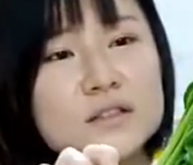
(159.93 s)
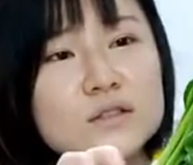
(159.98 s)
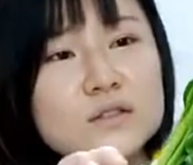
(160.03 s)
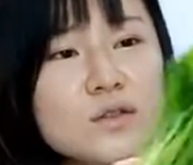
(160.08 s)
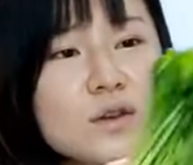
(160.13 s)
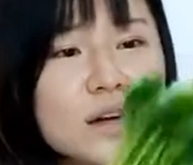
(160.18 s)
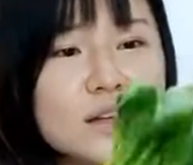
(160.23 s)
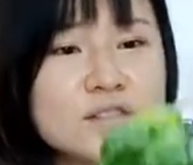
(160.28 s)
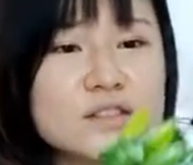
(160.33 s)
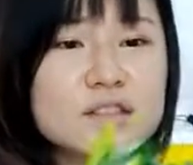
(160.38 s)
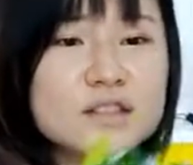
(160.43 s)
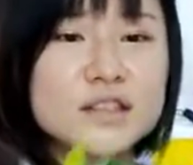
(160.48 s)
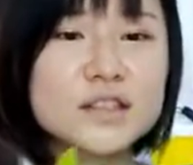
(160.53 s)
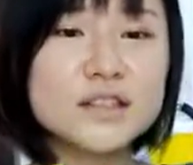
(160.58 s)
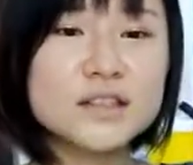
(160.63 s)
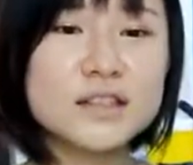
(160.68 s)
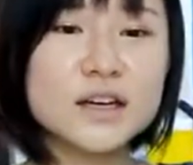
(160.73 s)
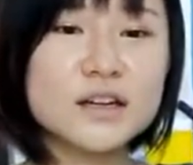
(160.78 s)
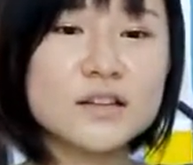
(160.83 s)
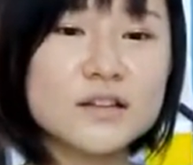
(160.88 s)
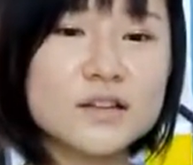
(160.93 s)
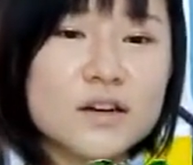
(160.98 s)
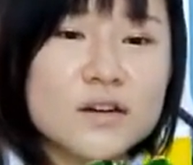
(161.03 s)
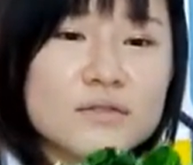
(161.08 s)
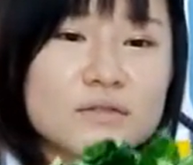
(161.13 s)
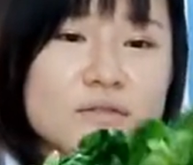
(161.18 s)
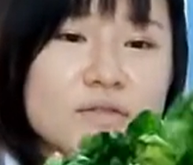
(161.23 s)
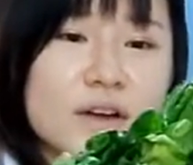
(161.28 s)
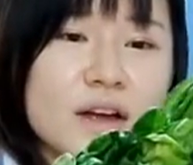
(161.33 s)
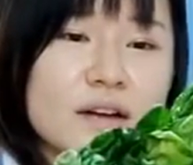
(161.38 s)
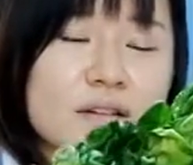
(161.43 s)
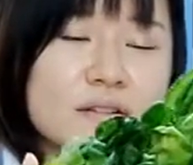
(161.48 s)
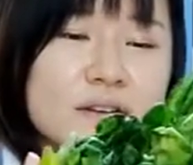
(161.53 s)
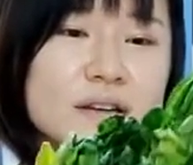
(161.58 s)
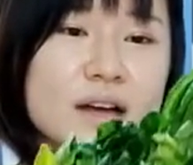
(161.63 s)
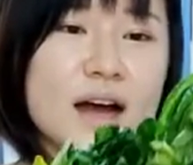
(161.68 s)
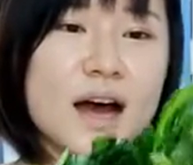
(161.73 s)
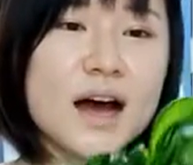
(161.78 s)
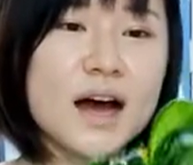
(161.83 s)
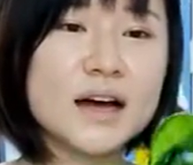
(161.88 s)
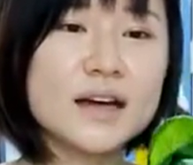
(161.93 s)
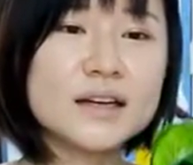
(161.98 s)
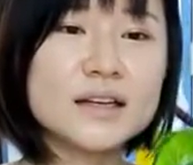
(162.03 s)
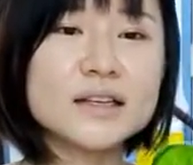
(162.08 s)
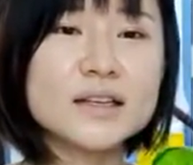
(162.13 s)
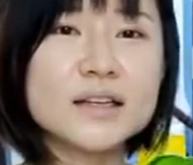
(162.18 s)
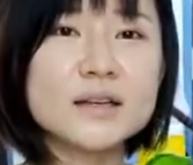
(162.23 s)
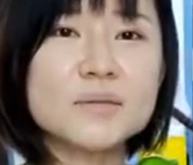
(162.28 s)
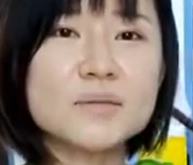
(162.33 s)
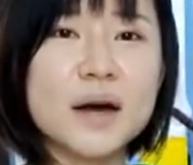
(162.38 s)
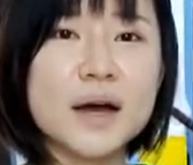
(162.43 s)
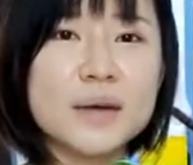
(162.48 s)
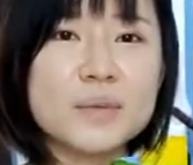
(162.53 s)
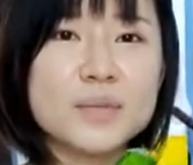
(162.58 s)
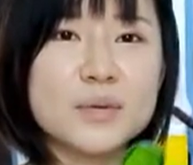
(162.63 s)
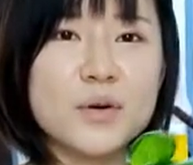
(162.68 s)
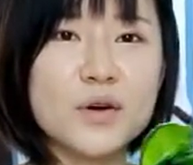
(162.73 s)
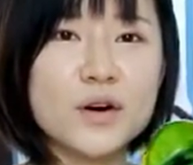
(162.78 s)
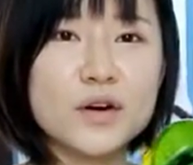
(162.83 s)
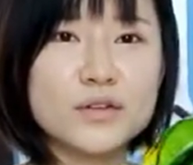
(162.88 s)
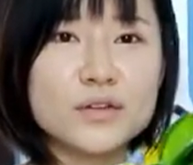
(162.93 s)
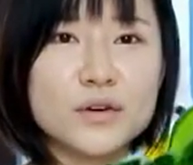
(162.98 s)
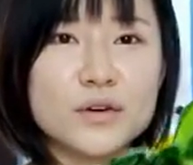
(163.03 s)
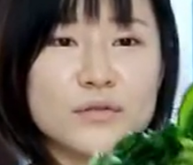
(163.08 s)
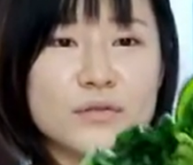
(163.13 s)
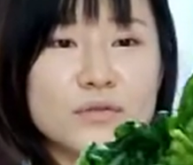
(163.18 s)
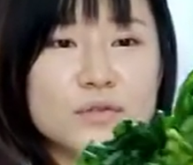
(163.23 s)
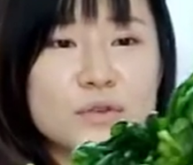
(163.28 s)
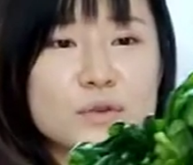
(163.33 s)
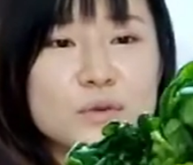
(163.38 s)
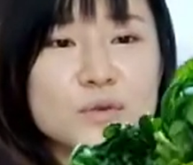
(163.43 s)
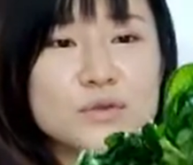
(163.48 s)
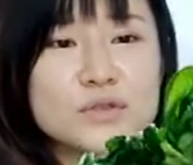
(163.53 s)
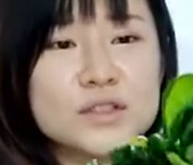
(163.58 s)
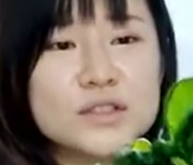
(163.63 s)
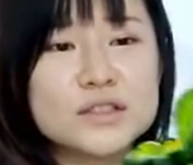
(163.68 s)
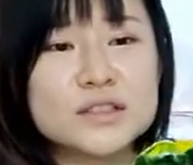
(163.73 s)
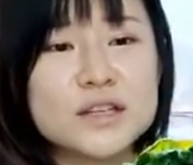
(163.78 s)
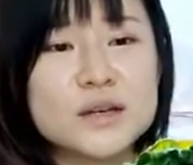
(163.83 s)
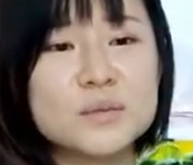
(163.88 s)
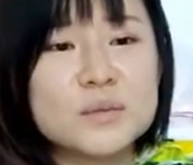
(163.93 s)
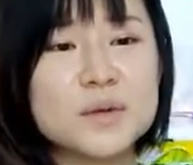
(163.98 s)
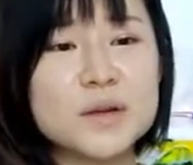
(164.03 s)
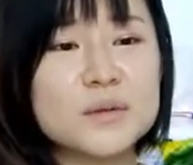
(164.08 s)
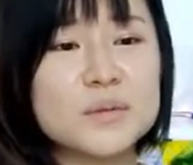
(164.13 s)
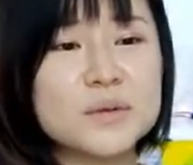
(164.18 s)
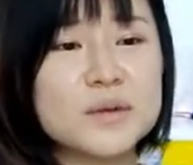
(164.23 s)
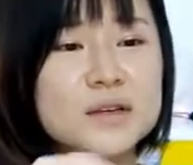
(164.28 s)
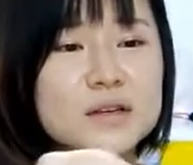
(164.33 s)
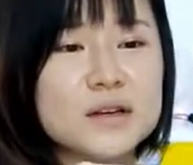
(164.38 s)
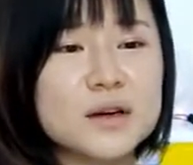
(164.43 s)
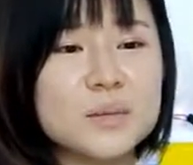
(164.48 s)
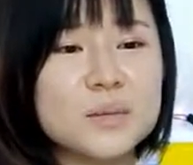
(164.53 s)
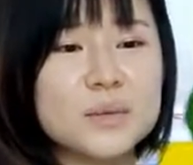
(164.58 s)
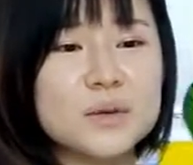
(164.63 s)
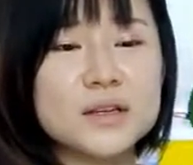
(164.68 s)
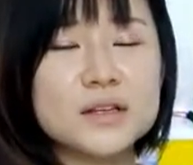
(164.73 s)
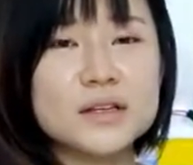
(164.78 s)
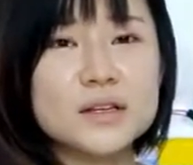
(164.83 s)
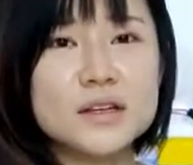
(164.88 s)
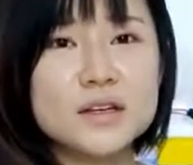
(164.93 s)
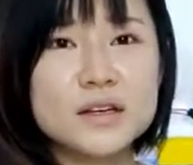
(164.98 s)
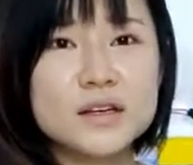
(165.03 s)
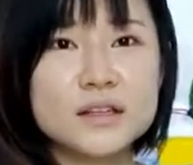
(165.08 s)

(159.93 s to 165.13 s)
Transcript: So actually they are not very ugly in my point of view, just some maybe a bit